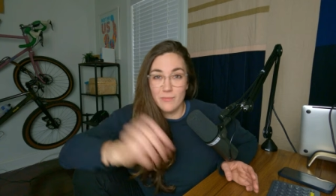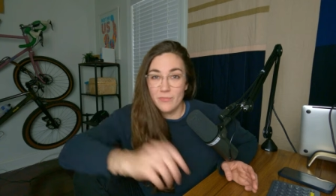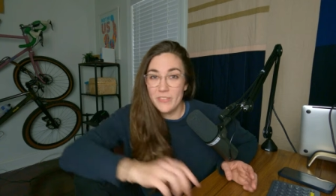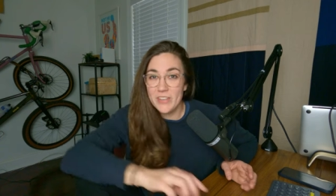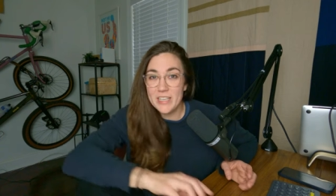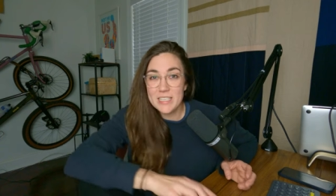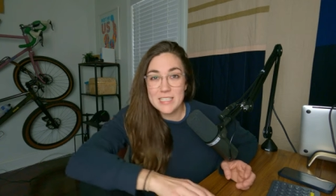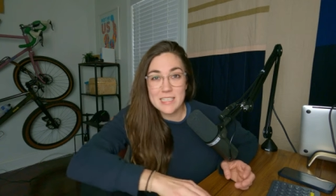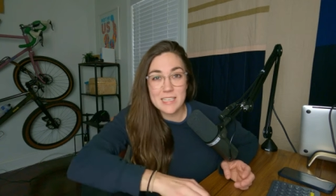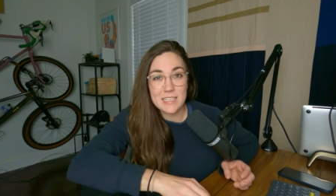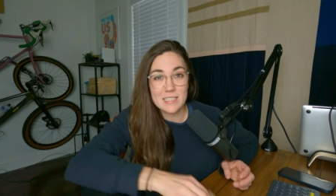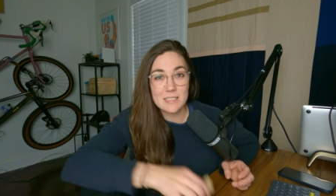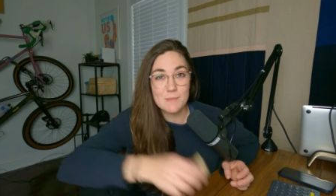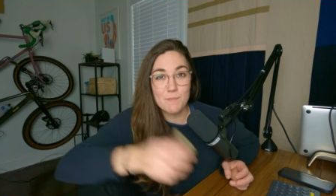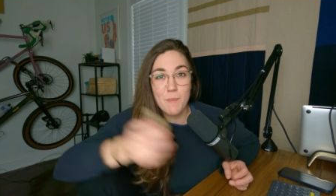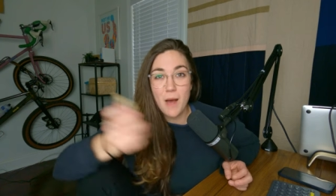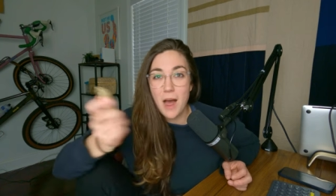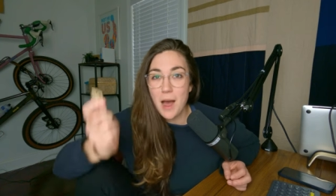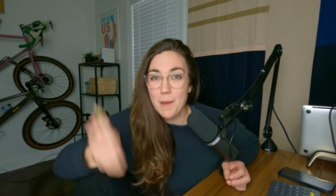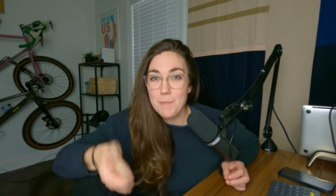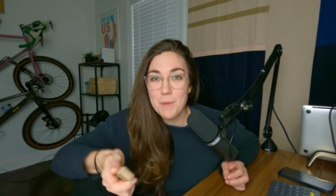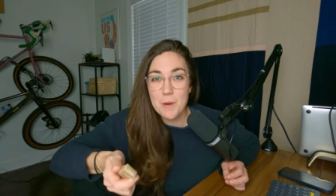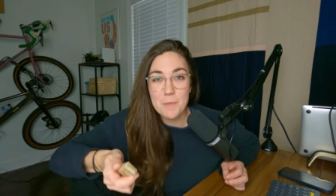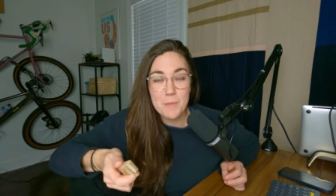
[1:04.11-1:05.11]
These things
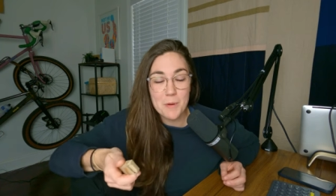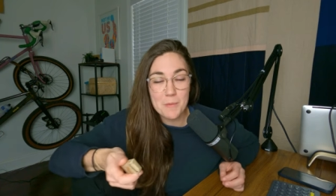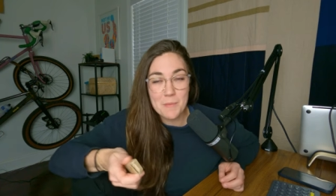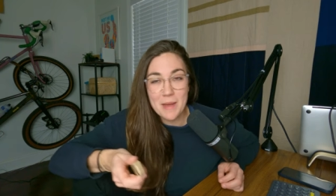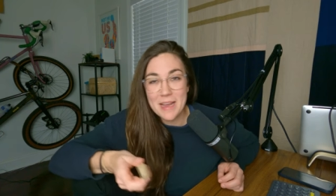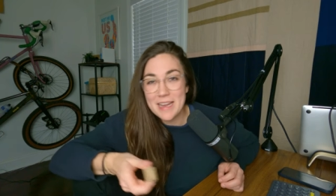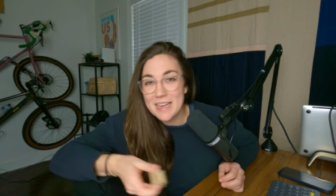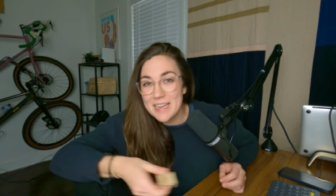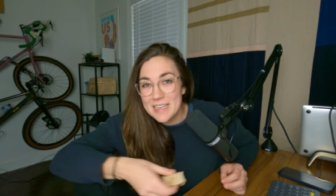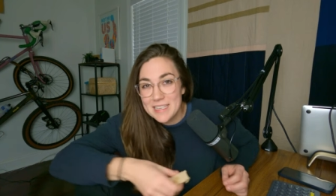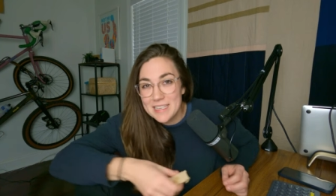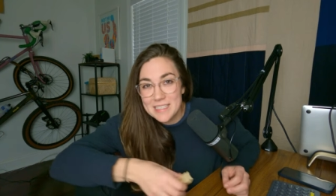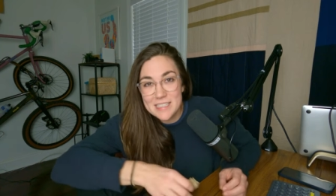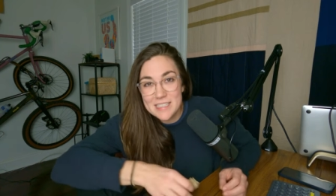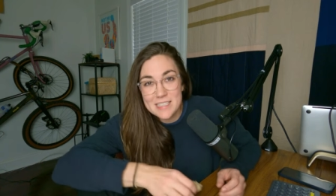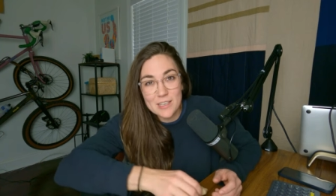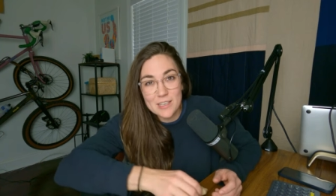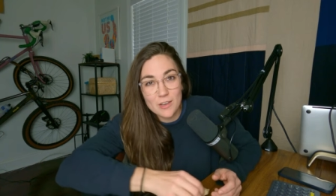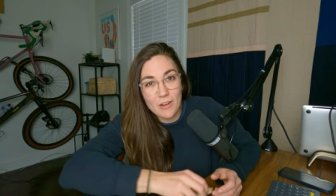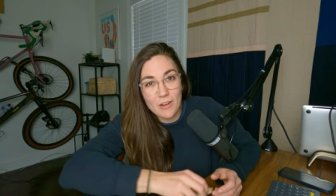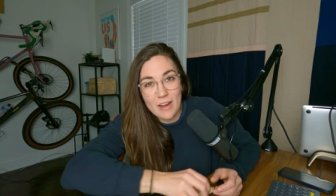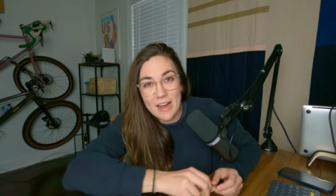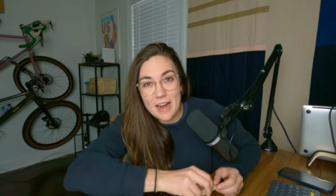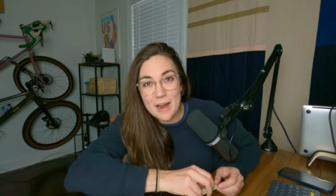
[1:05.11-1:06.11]
pop up on my
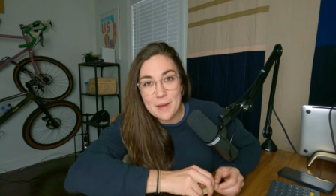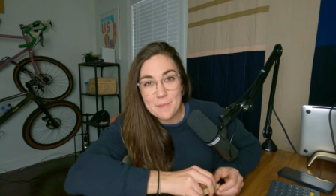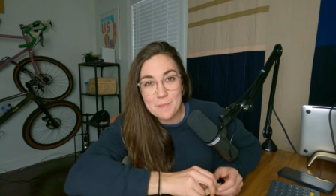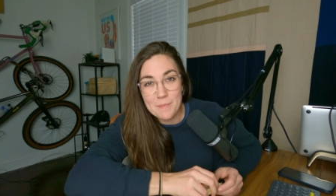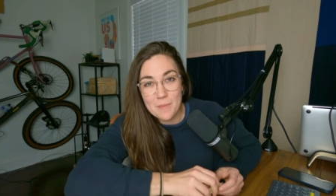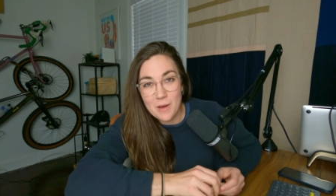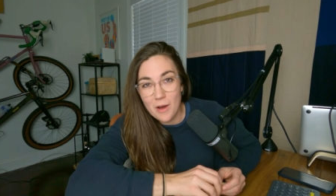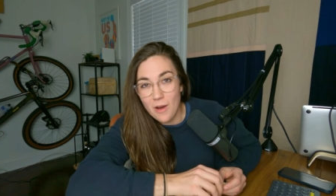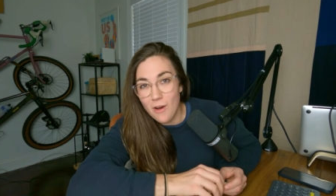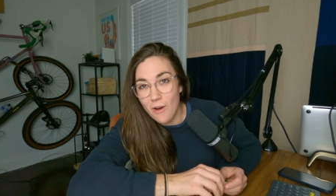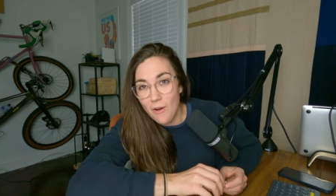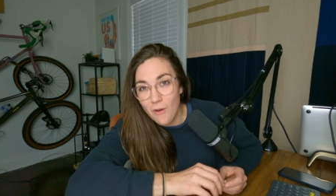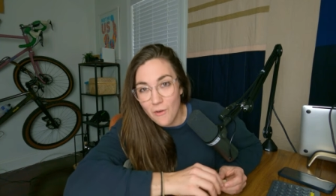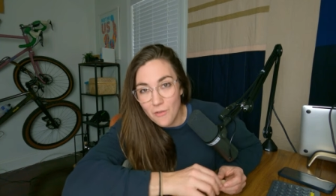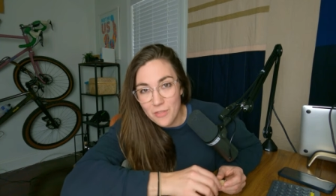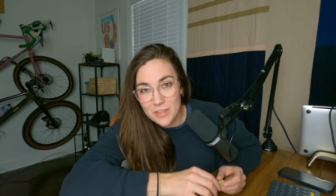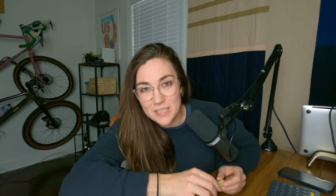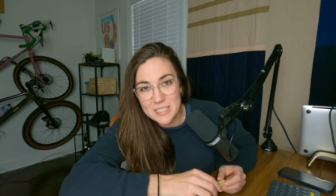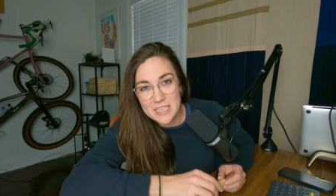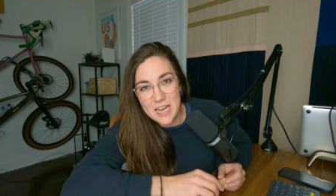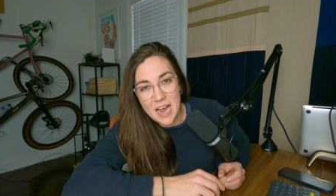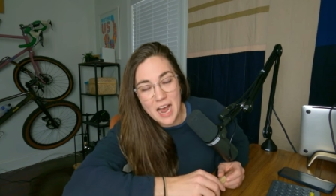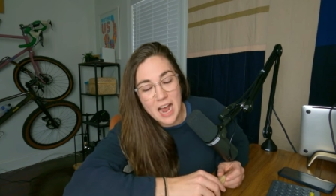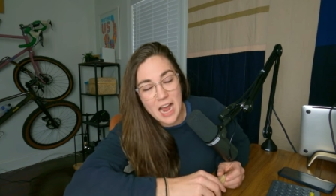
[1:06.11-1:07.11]
Instagram all
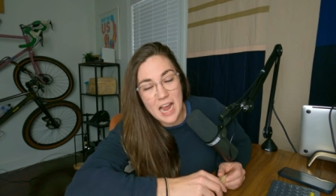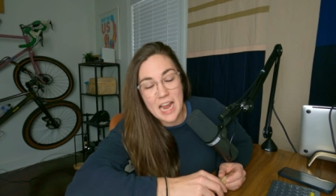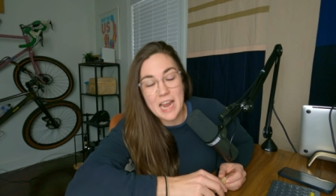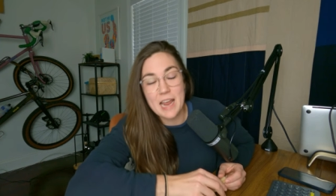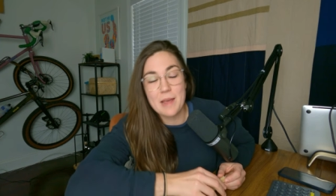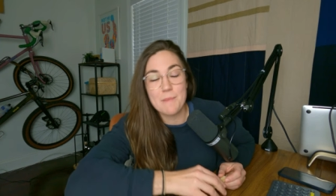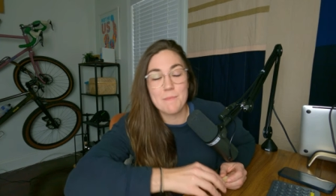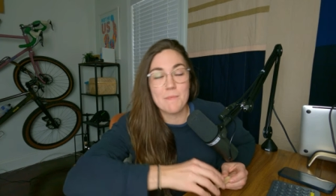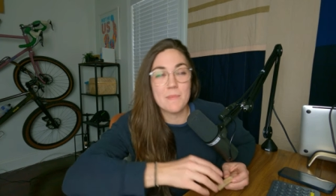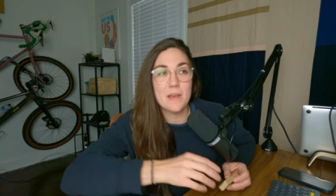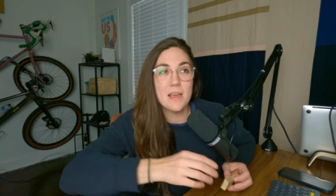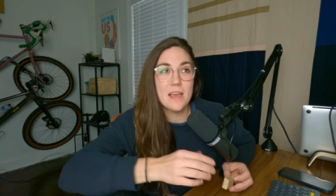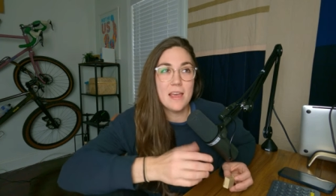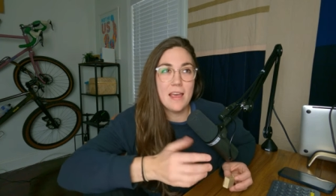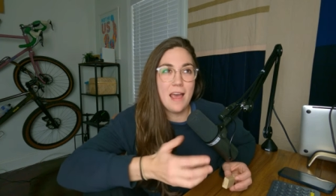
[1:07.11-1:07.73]
the time.